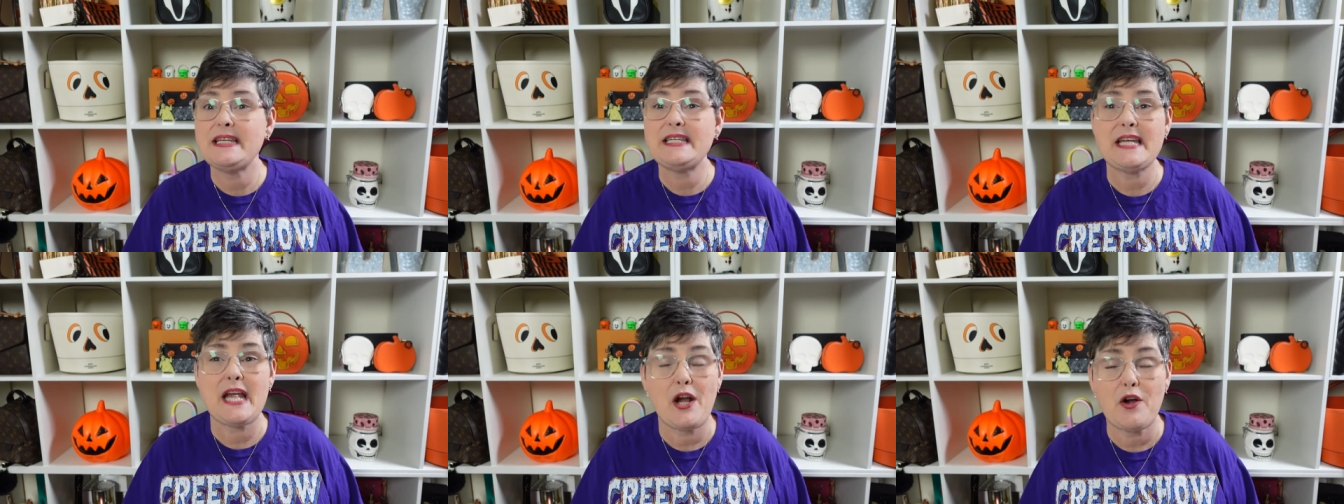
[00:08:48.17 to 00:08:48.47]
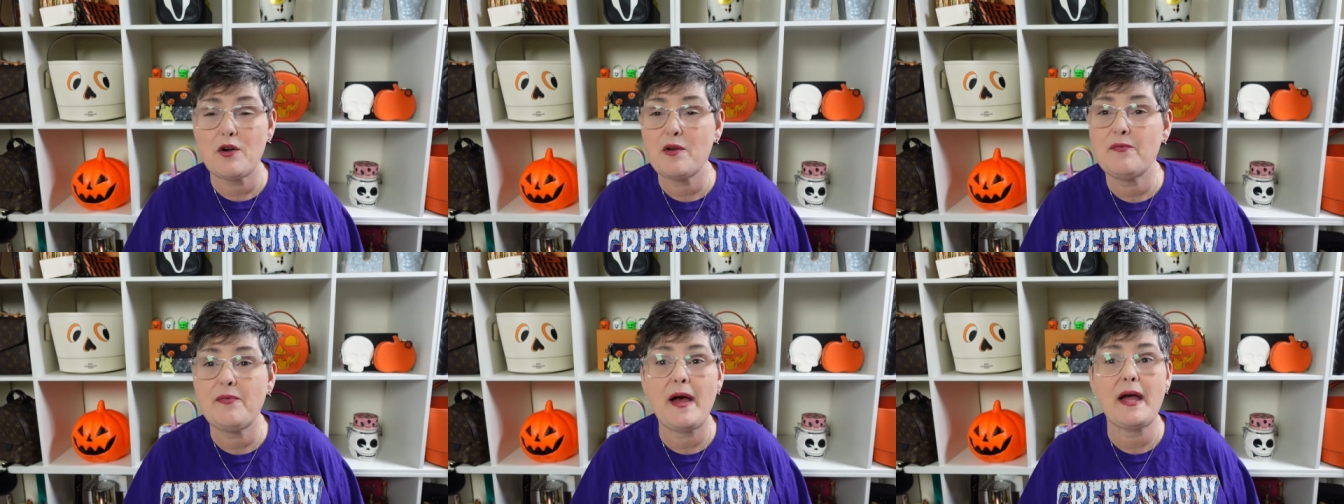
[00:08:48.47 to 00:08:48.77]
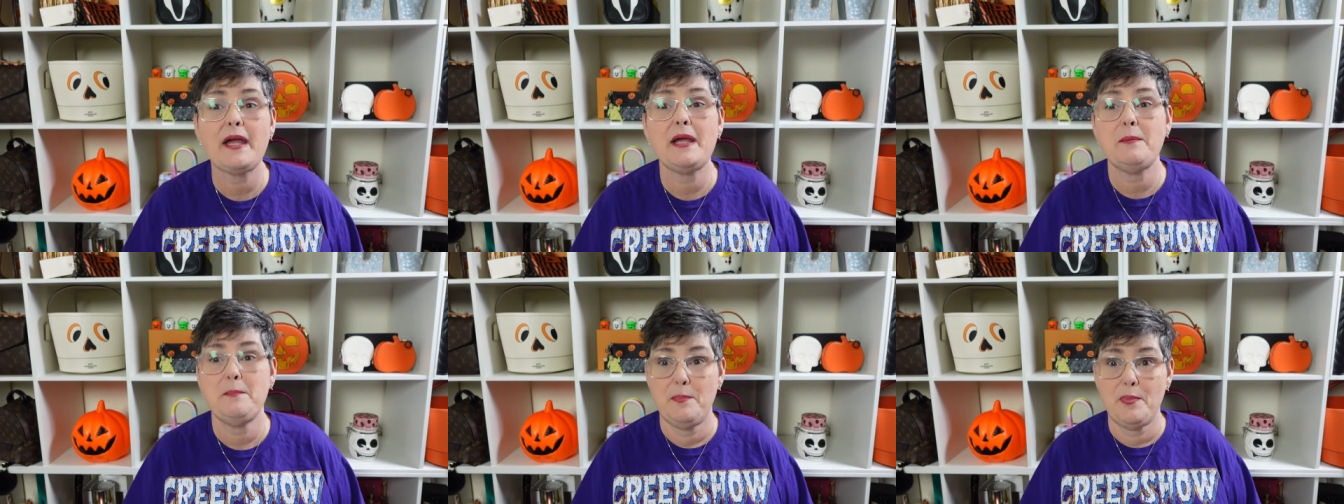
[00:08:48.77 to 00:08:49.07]

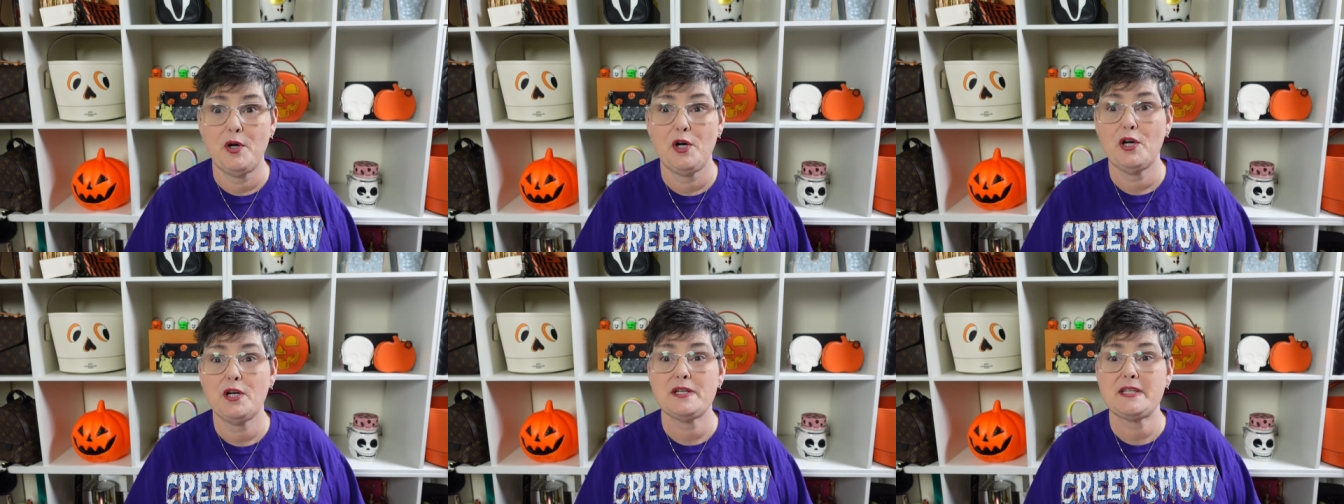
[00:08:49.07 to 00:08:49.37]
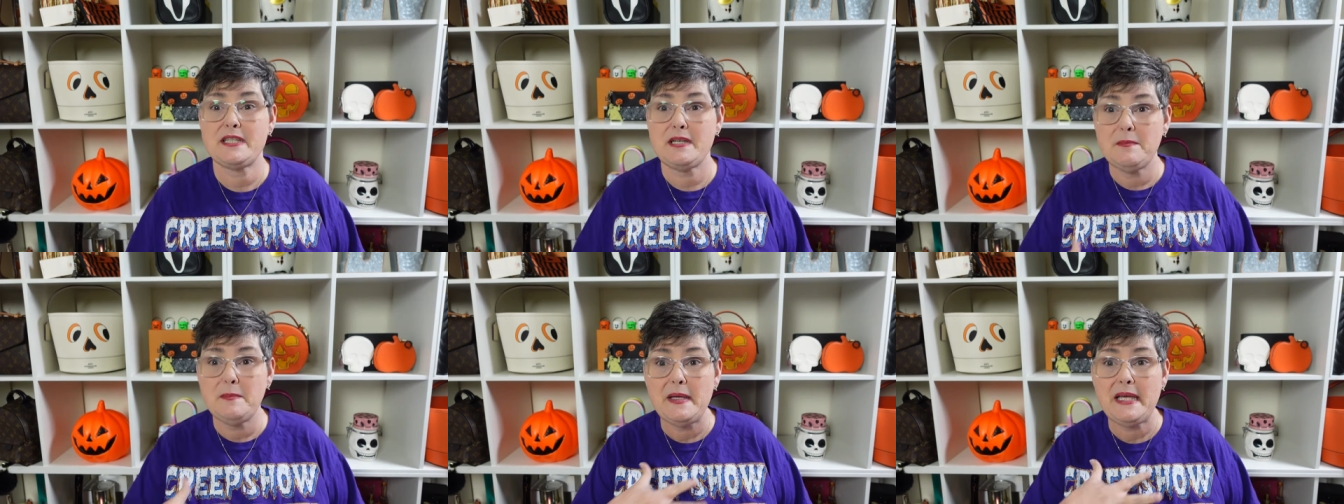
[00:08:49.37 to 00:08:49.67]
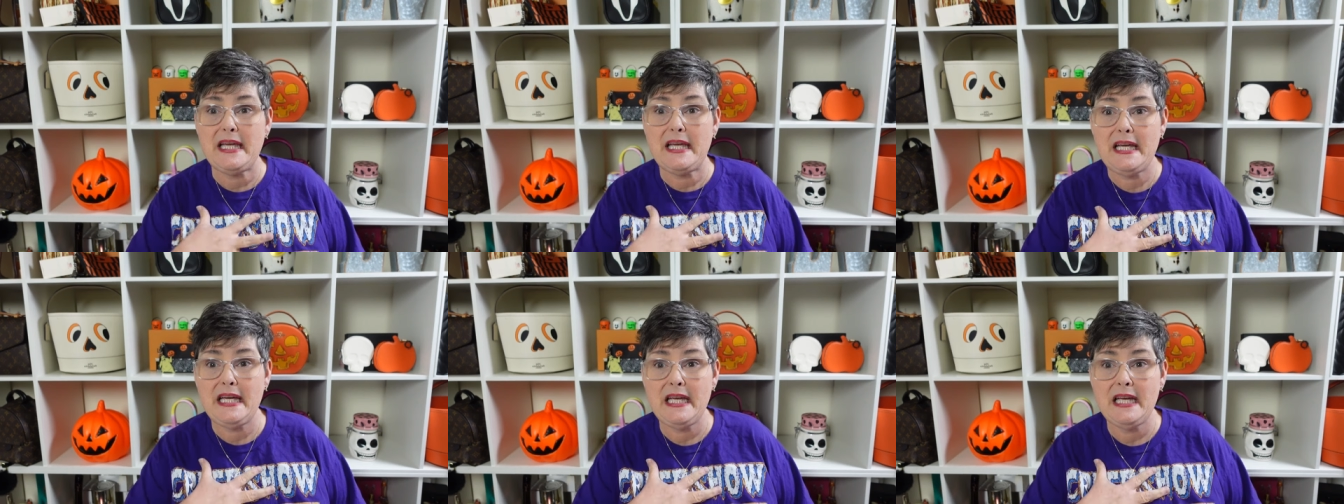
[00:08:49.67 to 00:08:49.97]
terrifying book to
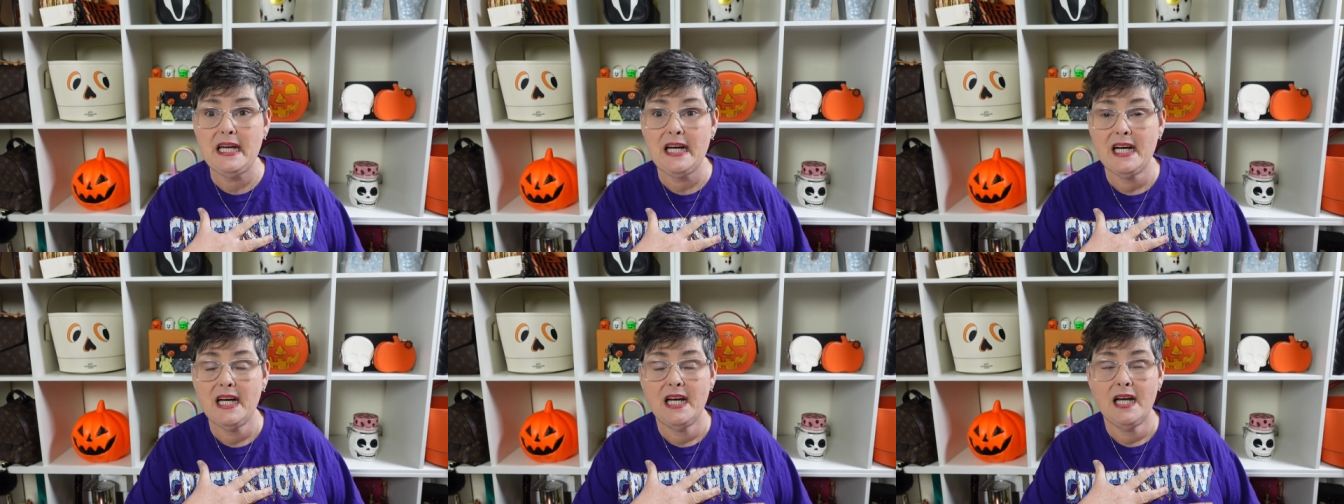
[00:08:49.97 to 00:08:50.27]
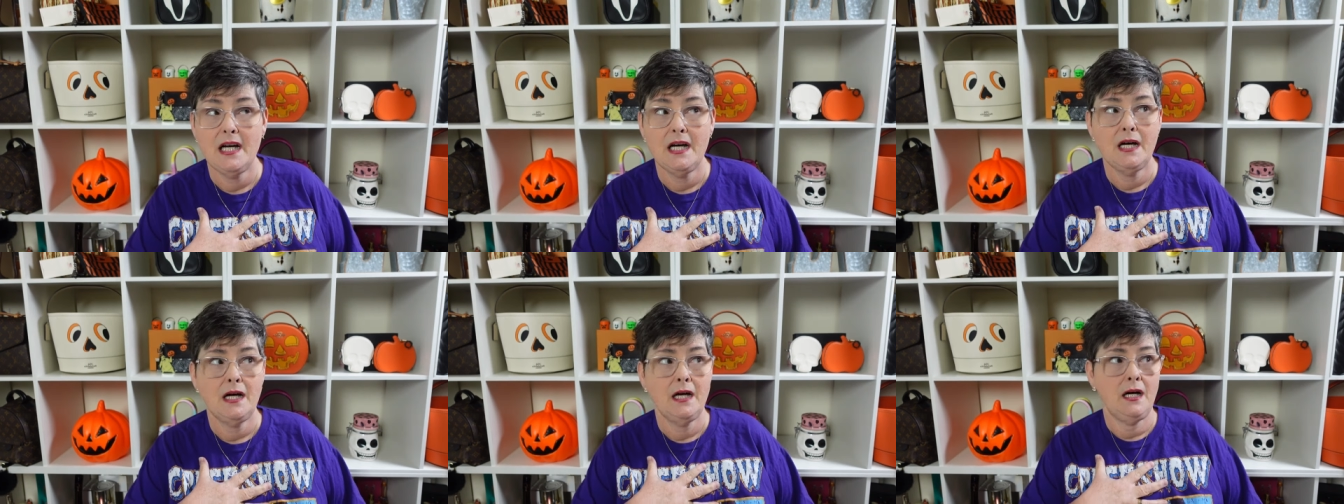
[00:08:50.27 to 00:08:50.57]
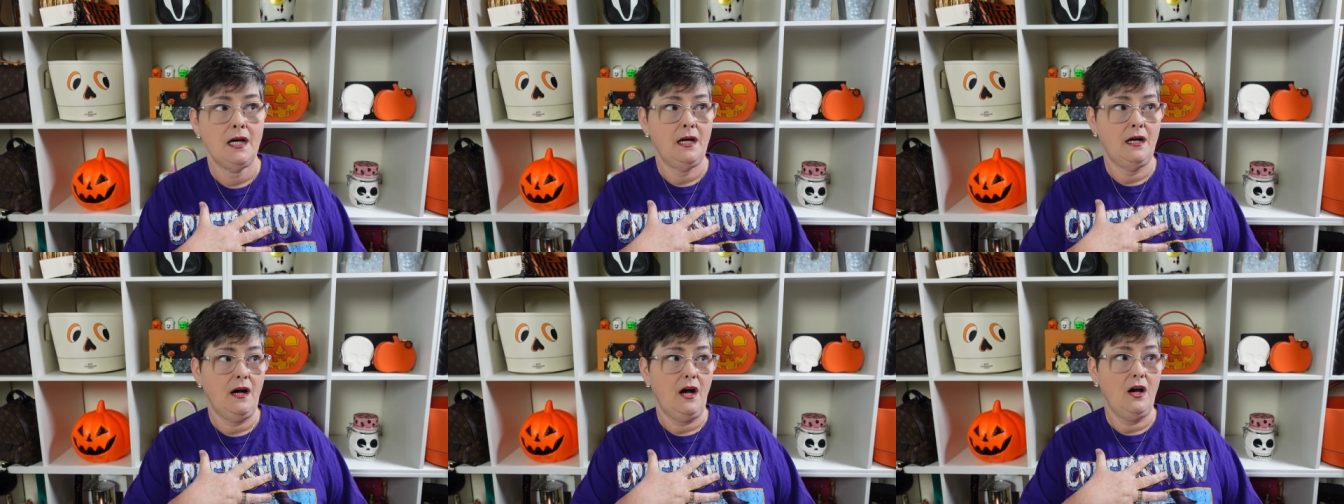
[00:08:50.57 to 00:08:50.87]
me
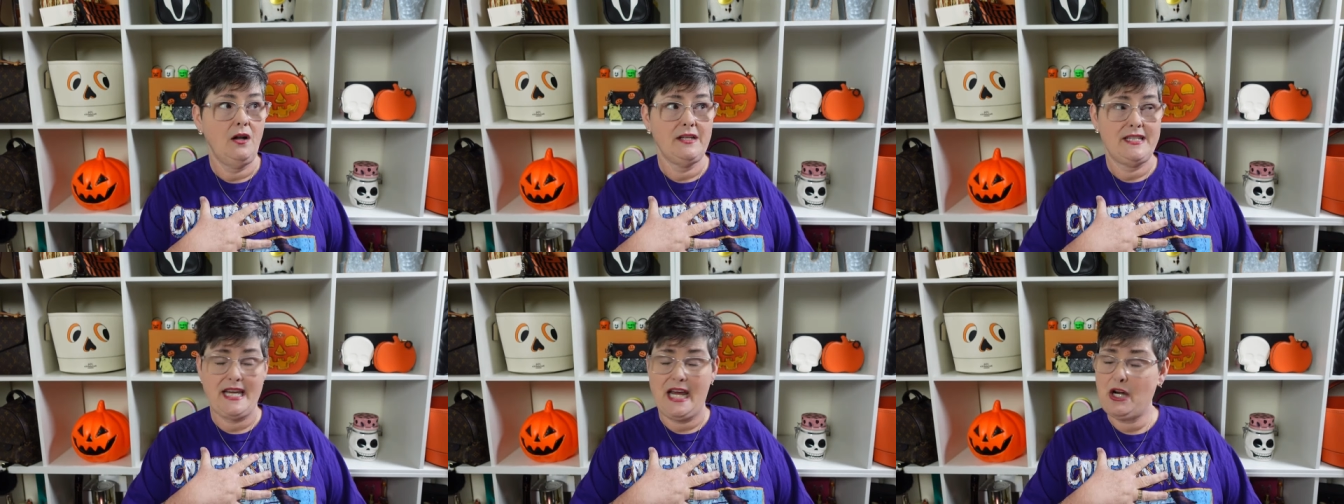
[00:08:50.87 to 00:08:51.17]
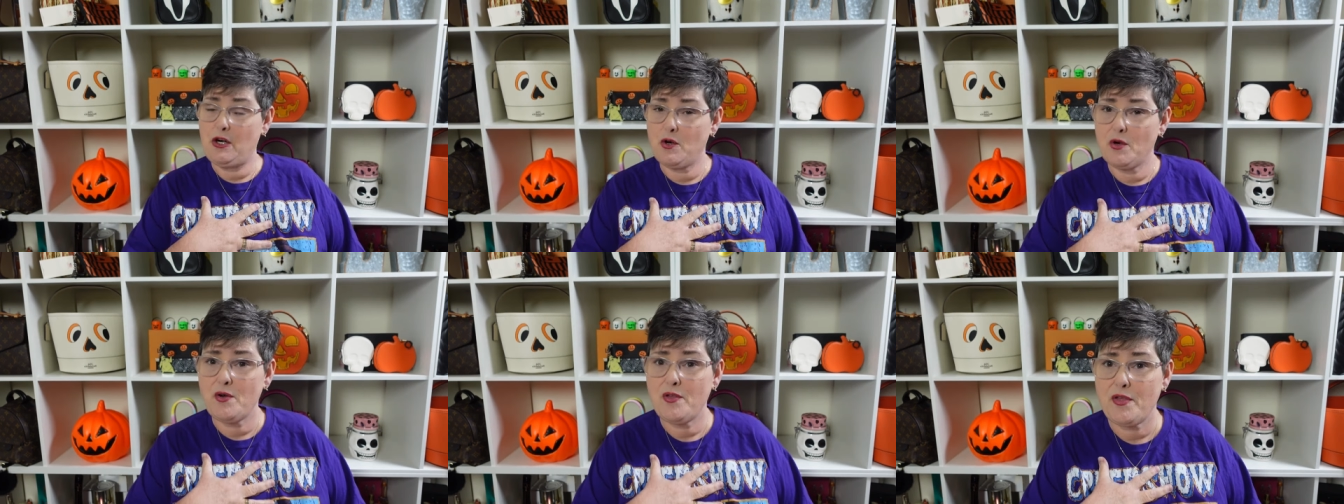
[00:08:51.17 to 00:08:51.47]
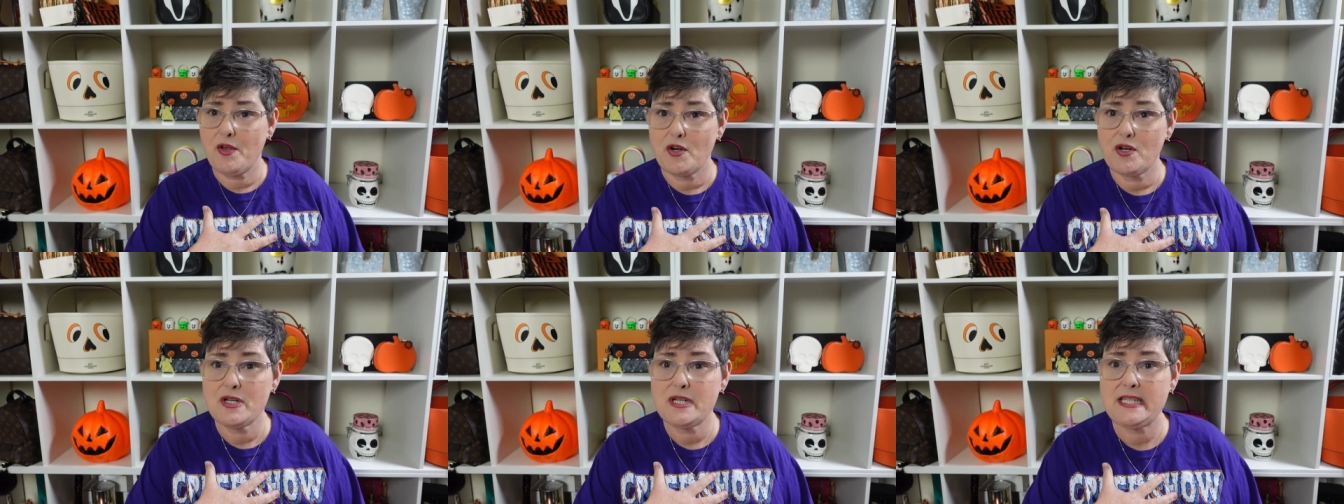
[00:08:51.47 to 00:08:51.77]
on Terror
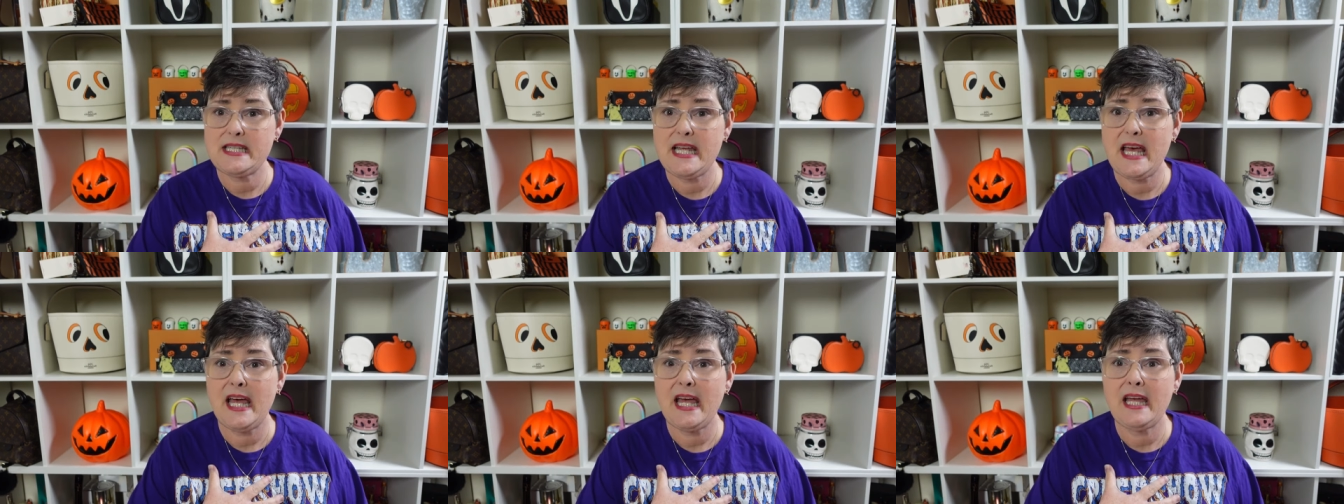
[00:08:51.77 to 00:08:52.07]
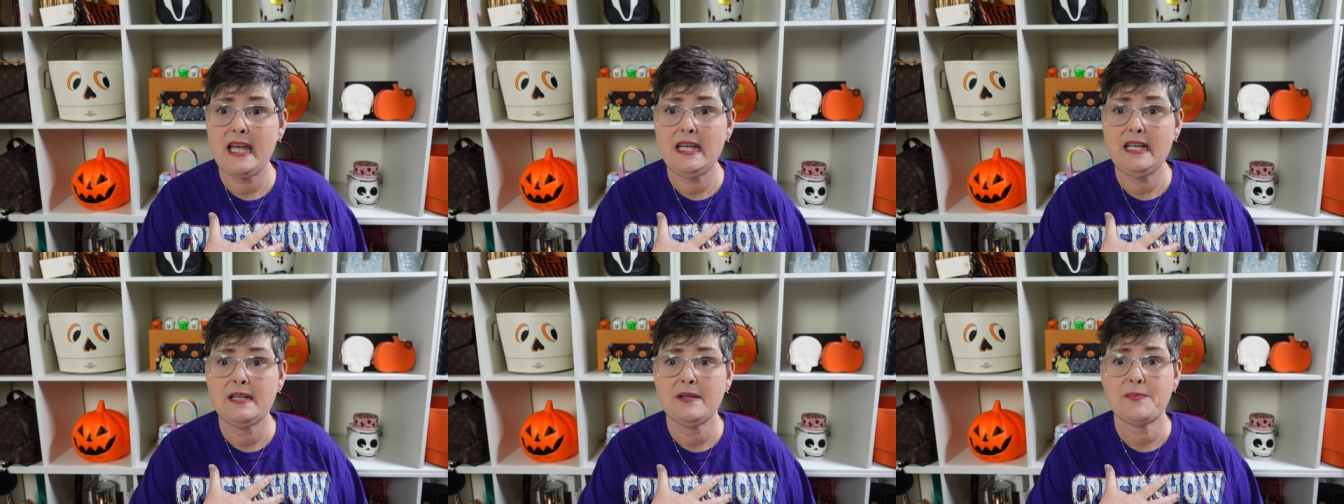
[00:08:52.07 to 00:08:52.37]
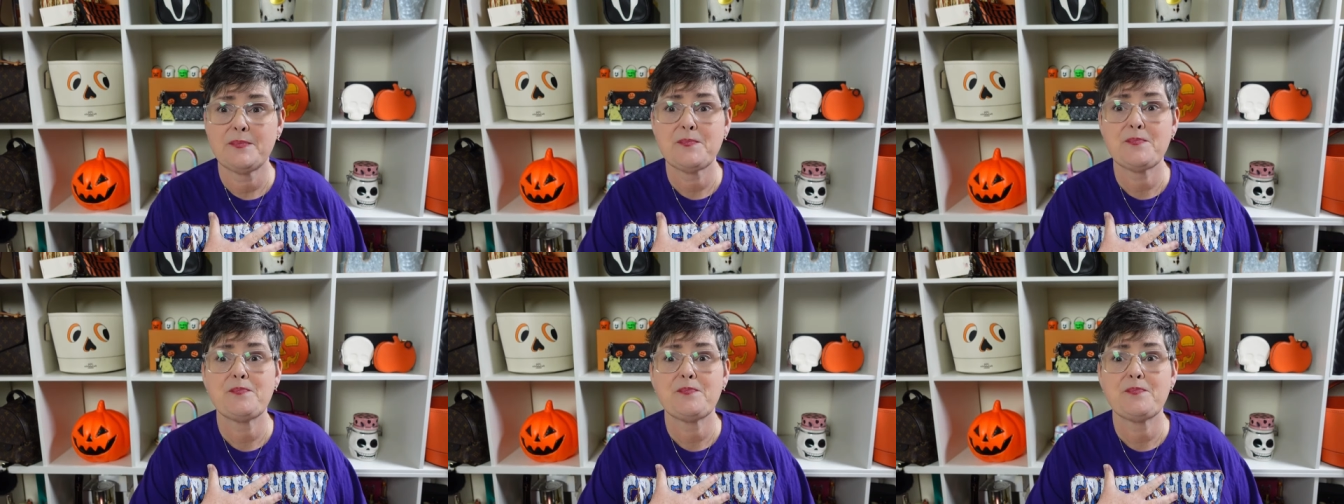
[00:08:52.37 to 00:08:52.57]
Thursday,